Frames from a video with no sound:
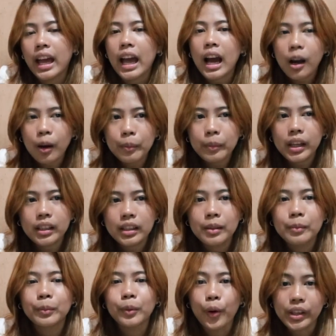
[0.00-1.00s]
How many
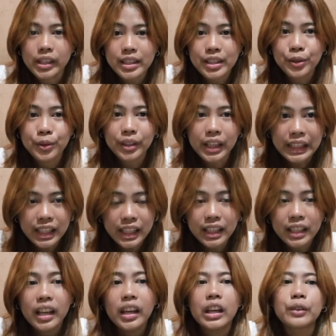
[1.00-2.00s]
employees do they
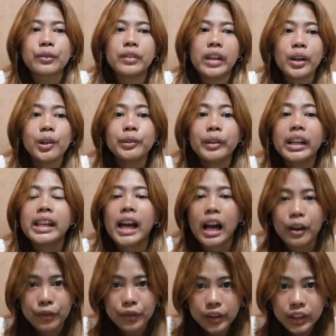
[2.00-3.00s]
need if they already
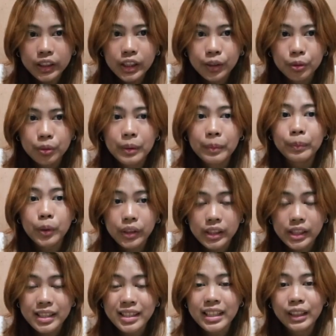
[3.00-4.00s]
have 32
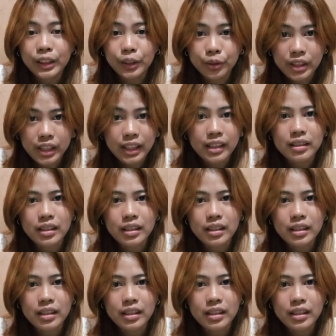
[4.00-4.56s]
employees, including the